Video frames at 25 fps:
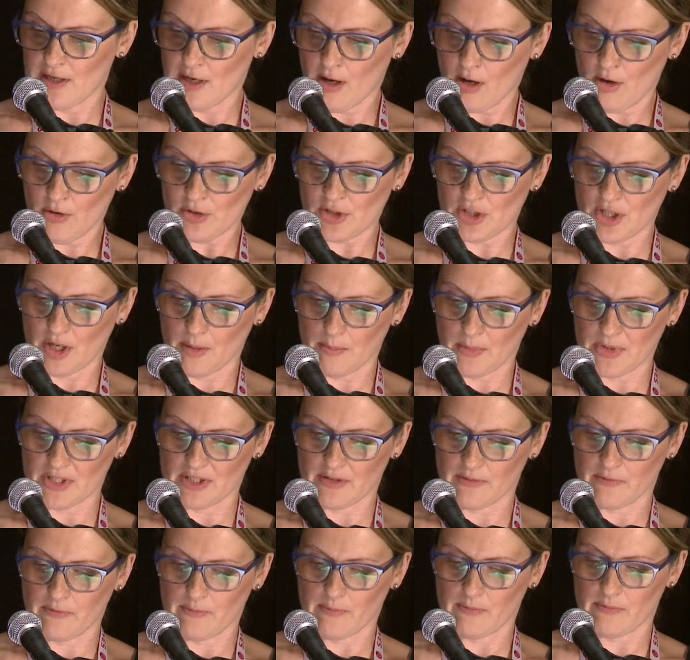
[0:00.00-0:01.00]
large
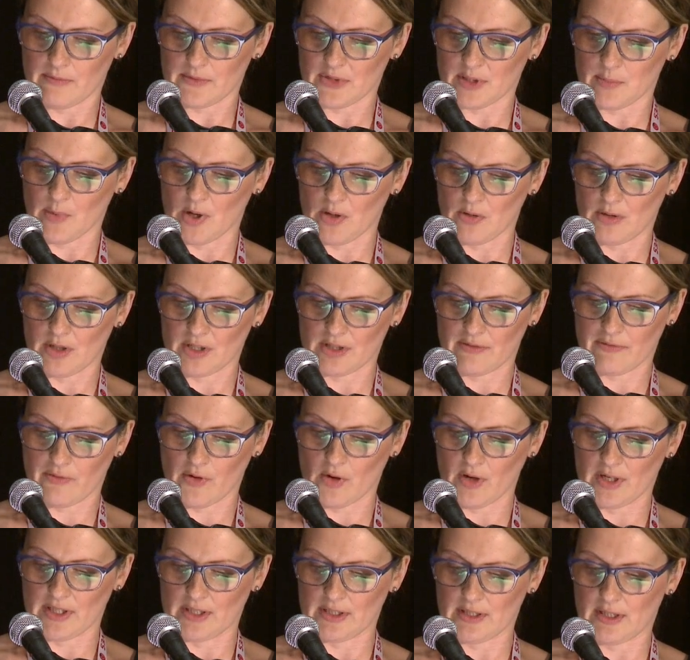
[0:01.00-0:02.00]
numbers of smokers
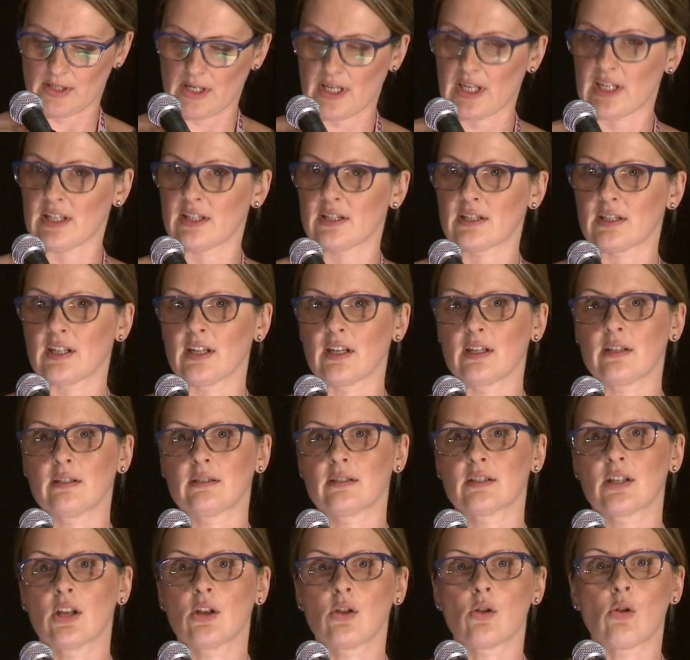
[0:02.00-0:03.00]
find
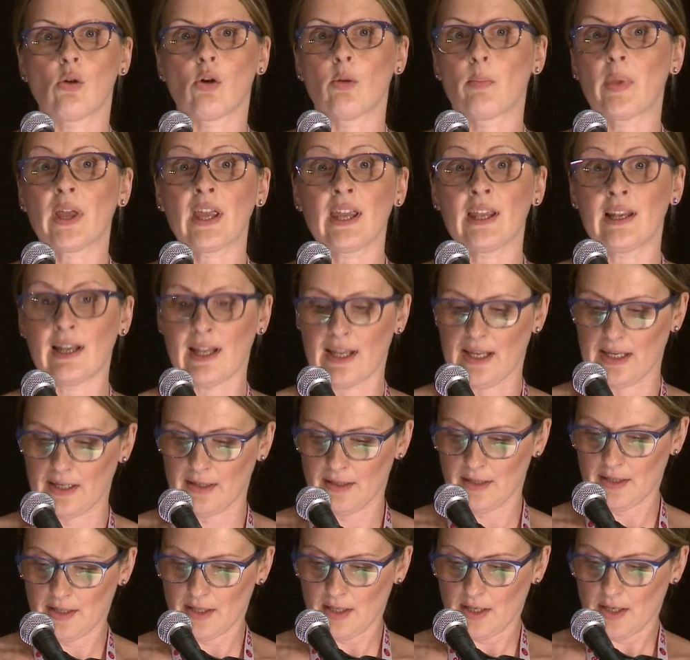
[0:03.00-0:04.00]
e-cigs not
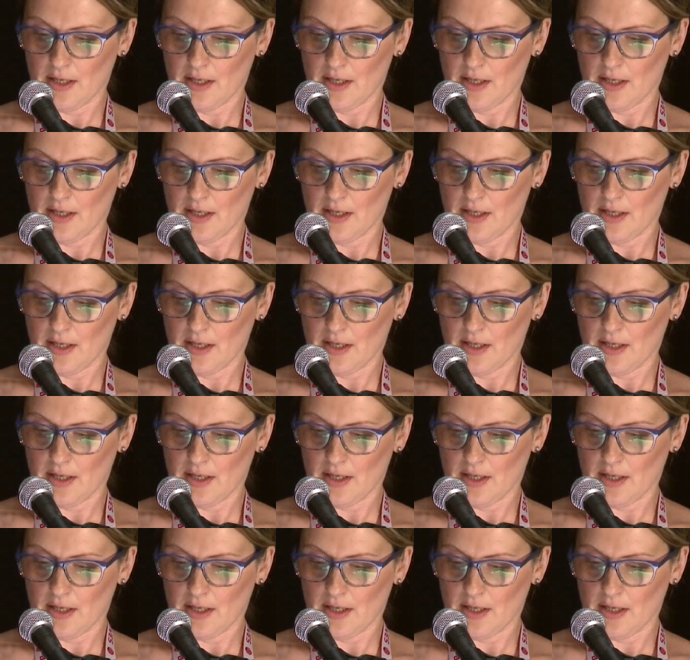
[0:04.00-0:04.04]
appealing,